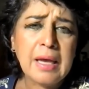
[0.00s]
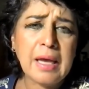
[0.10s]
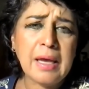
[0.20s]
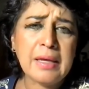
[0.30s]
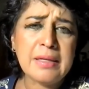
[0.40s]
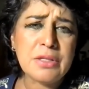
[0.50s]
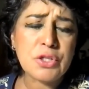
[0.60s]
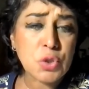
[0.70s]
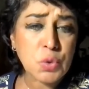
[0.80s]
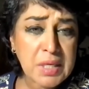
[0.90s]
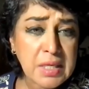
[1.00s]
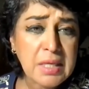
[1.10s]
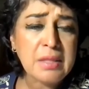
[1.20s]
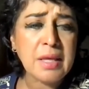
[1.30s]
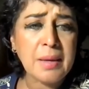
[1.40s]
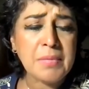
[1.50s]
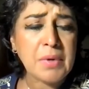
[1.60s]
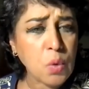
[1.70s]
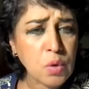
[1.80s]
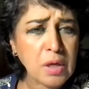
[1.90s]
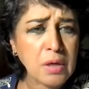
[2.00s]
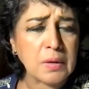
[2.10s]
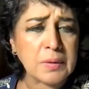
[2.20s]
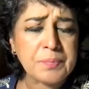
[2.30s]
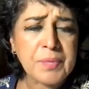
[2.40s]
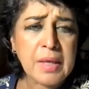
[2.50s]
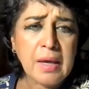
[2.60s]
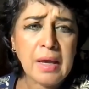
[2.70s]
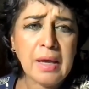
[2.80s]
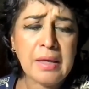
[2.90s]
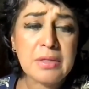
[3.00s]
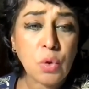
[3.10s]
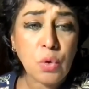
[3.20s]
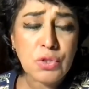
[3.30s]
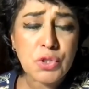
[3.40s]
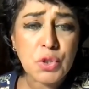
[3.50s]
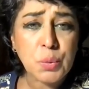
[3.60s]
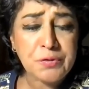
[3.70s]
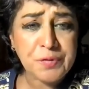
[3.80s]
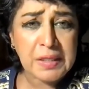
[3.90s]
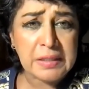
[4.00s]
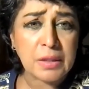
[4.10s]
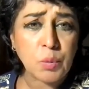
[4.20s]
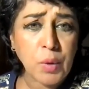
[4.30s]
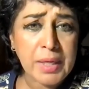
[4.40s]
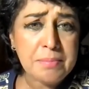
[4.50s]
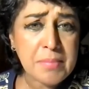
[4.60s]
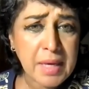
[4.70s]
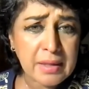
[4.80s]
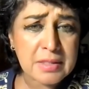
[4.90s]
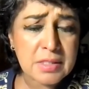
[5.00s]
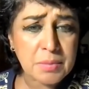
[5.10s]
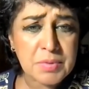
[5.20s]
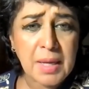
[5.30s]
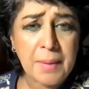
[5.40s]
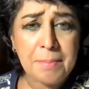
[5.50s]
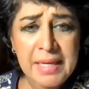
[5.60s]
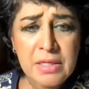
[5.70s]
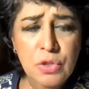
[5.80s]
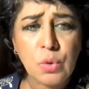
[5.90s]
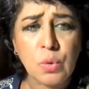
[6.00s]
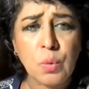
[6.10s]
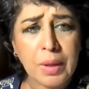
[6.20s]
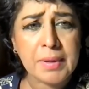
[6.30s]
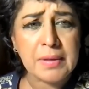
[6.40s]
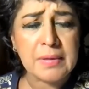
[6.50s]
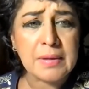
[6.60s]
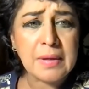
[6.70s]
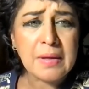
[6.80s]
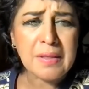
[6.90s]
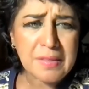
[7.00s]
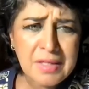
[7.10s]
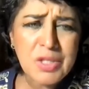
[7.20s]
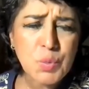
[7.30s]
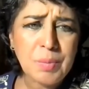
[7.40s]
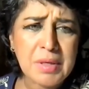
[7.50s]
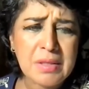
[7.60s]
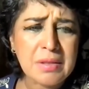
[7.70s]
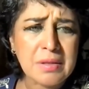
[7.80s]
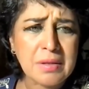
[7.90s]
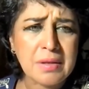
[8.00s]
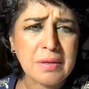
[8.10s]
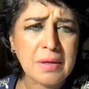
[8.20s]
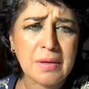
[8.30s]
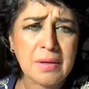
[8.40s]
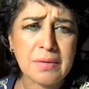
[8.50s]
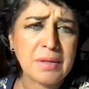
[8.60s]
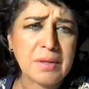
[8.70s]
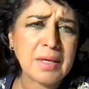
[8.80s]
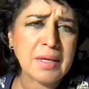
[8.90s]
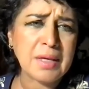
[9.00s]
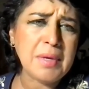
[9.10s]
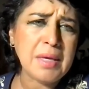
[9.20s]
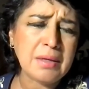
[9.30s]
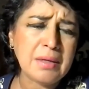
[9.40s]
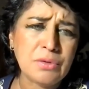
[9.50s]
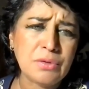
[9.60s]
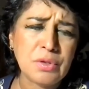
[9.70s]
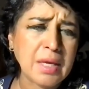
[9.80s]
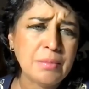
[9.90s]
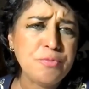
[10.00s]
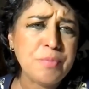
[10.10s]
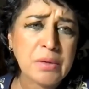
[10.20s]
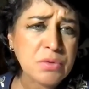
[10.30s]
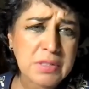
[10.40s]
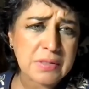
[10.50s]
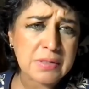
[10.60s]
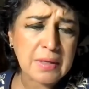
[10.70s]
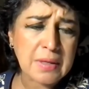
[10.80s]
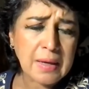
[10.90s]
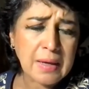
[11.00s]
And so we need them all along. And also we find that when men sometimes mentor women, these women, they can make, they can move mountains.